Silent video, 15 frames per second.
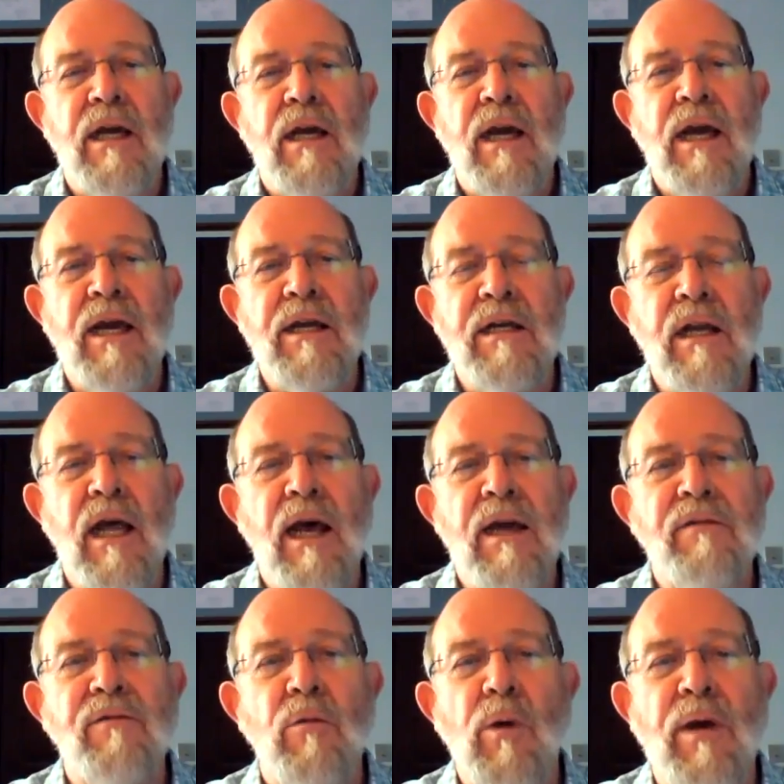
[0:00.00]
in
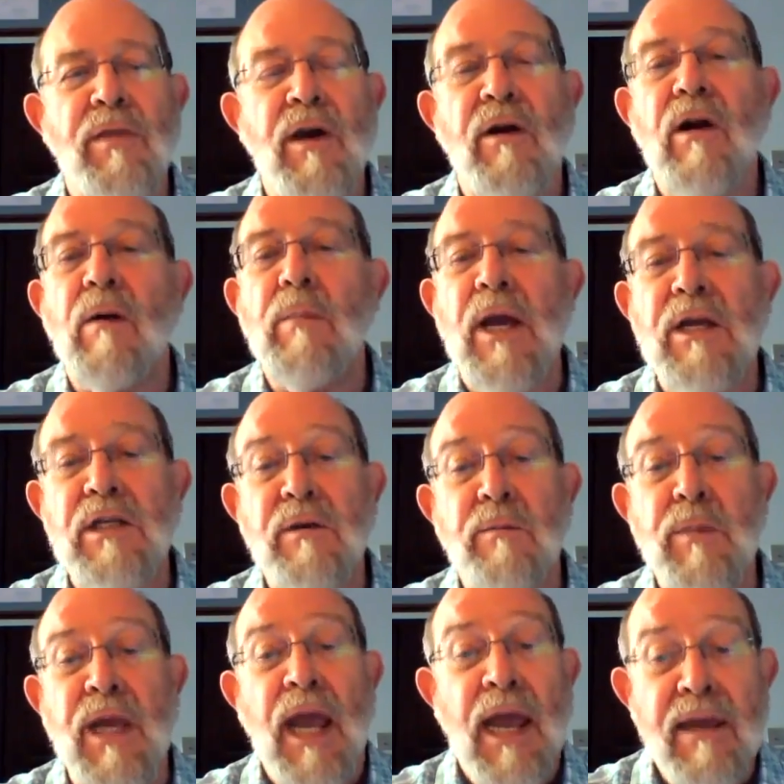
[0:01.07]
life when there are major
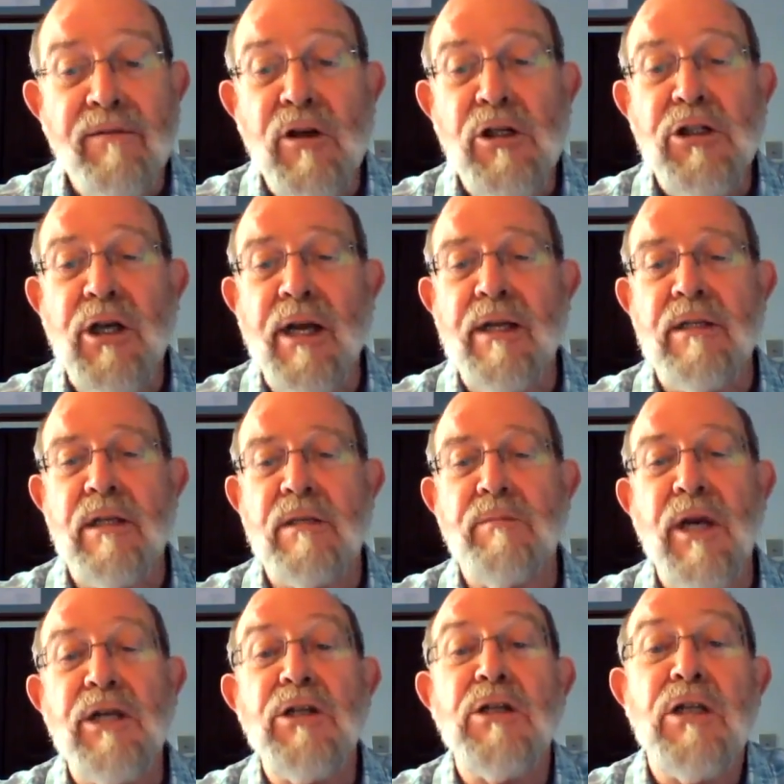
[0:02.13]
behavior changes, there's
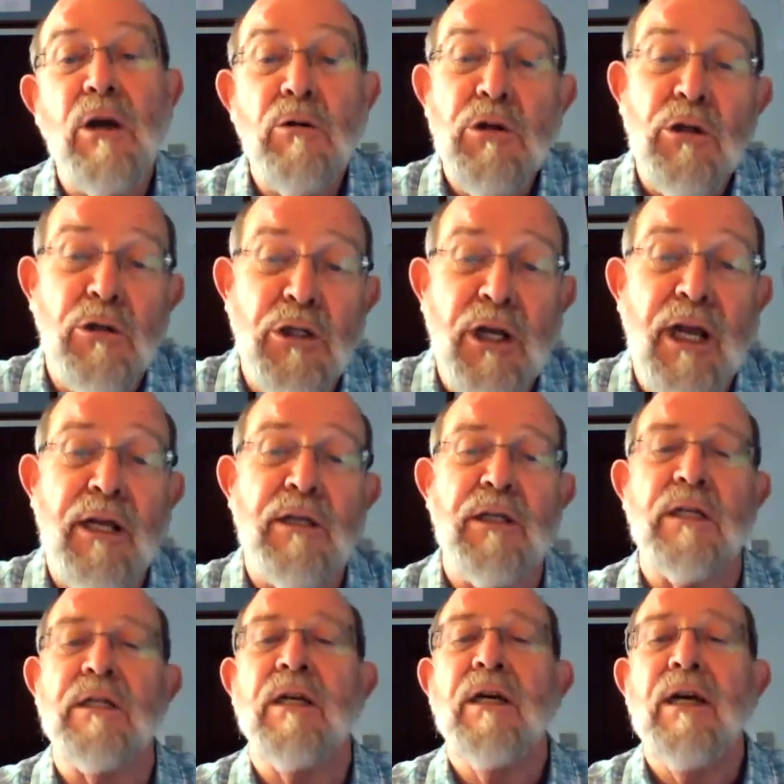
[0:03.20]
major social
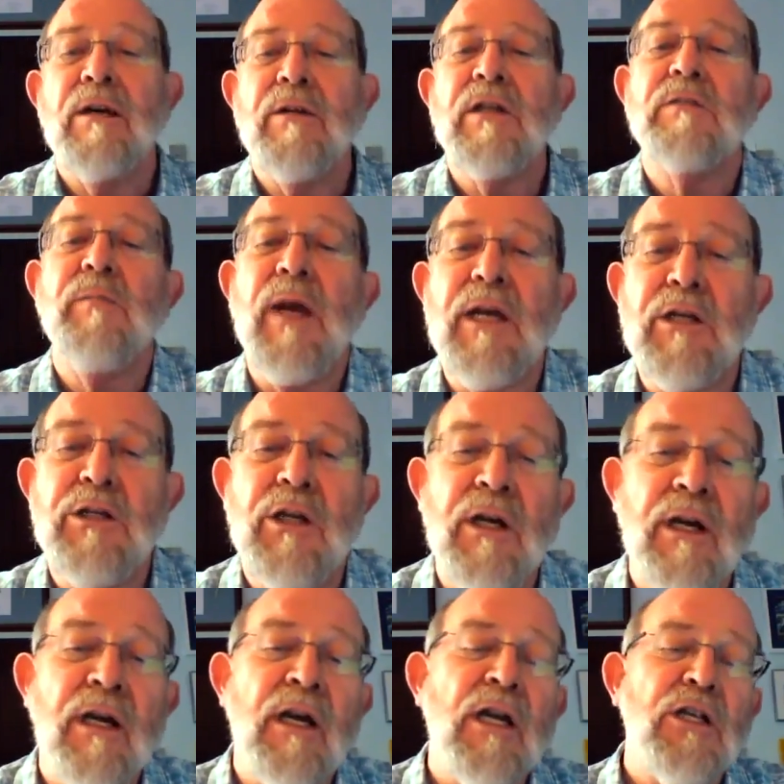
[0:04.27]
changes, there's
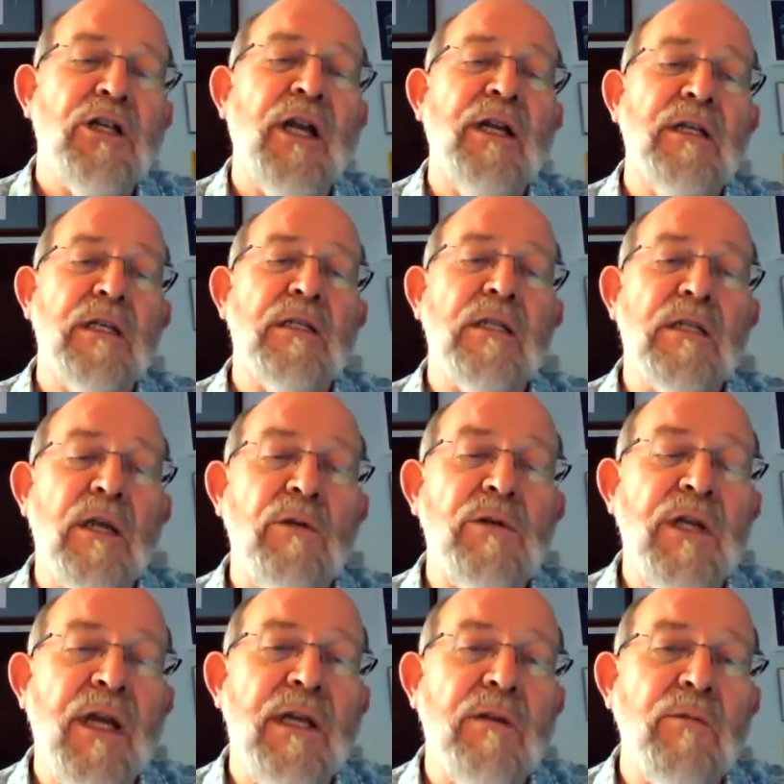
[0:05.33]
major changes
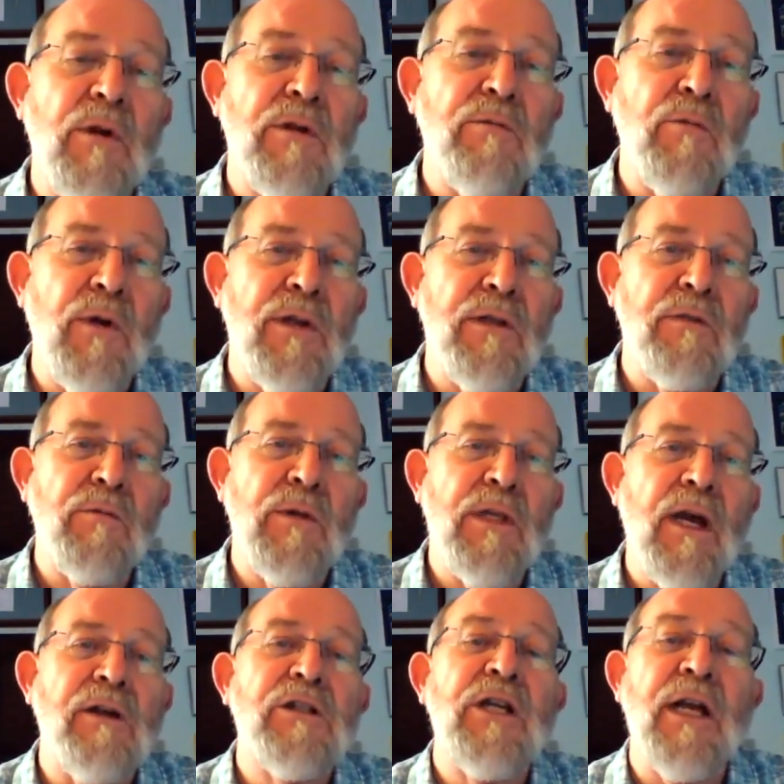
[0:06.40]
associated with
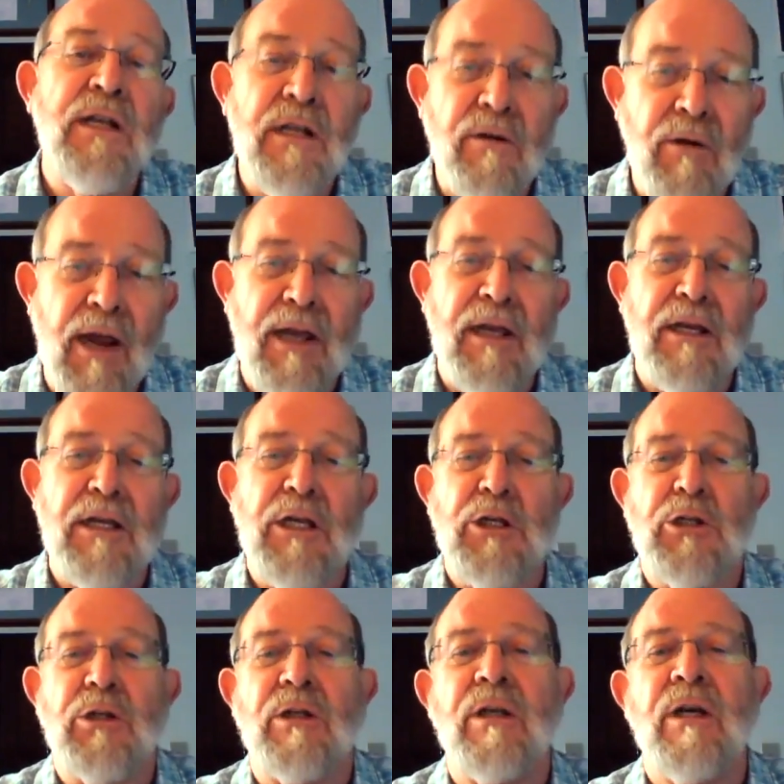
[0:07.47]
our gender recognition.